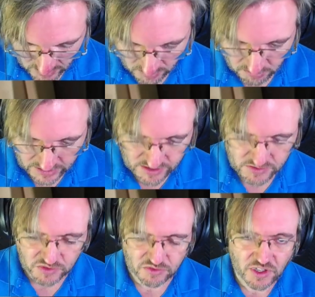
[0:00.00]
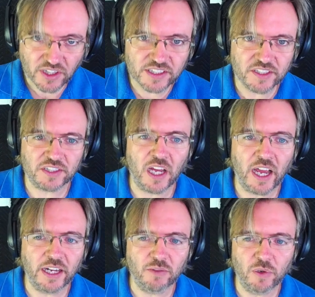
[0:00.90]
But this was really
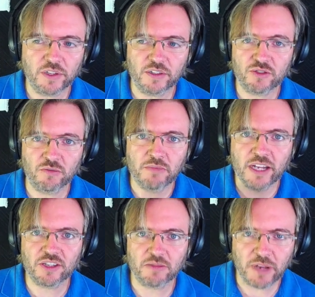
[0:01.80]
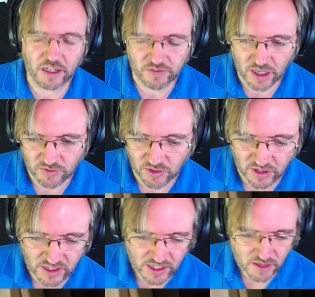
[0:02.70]
designed with a tremendous amount of effort
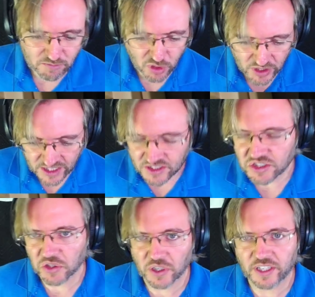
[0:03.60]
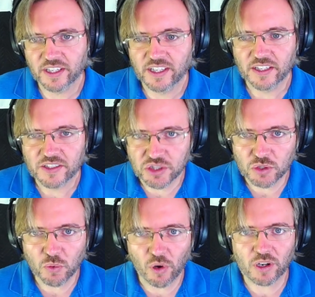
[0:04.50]
put into it to
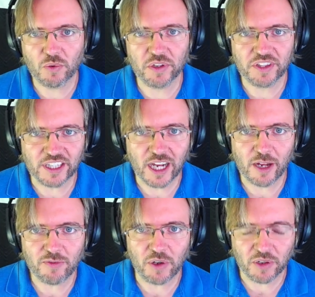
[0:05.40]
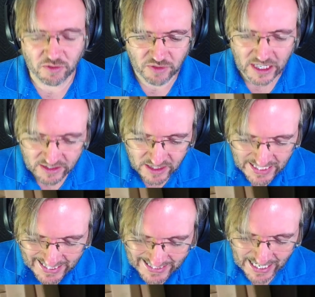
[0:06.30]
work with the iPhone. In fact,
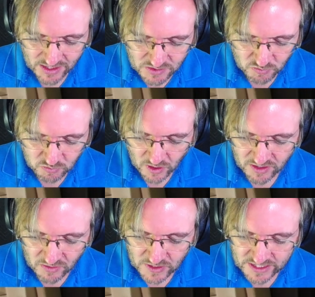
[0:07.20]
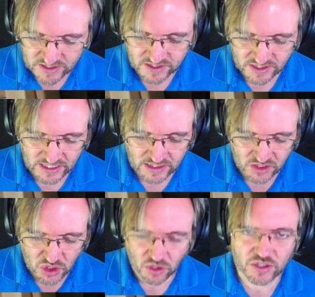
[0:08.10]
that is one of the reasons it
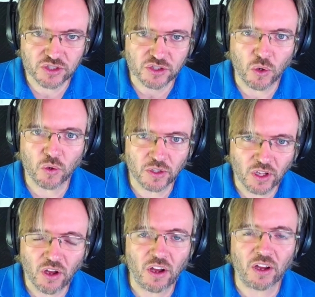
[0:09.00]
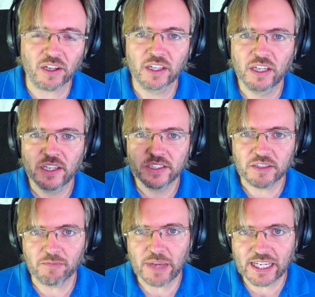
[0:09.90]
took so long to
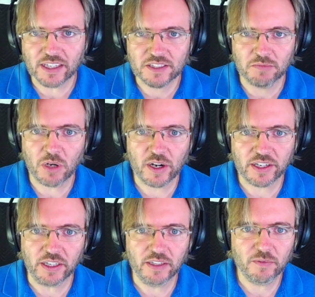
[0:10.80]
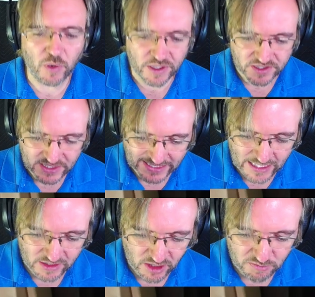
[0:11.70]
make it to market was to
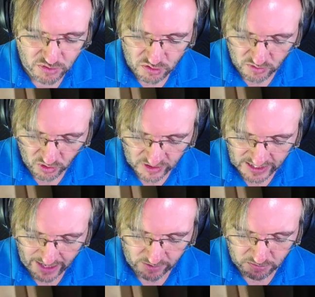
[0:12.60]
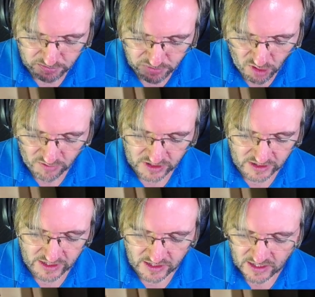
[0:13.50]
get the approval and have it
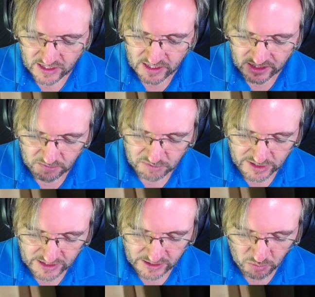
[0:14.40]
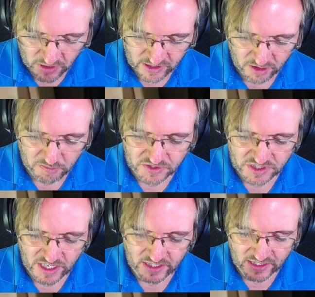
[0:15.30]
perfectly completely
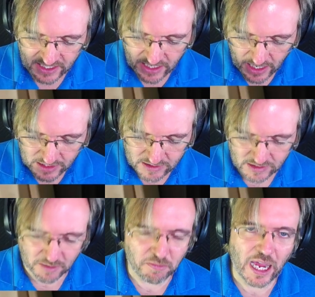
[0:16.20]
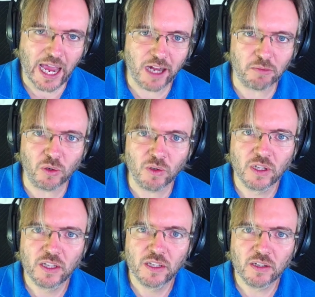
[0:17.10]
100% uh, compatible
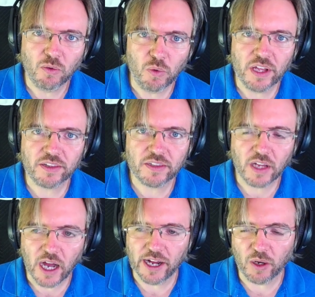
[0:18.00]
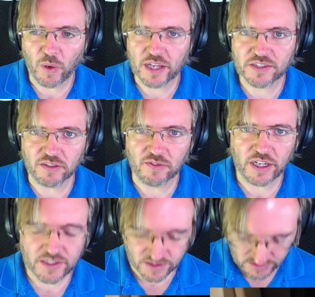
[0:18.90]
with iOS
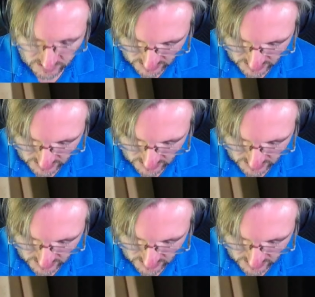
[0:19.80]
devices.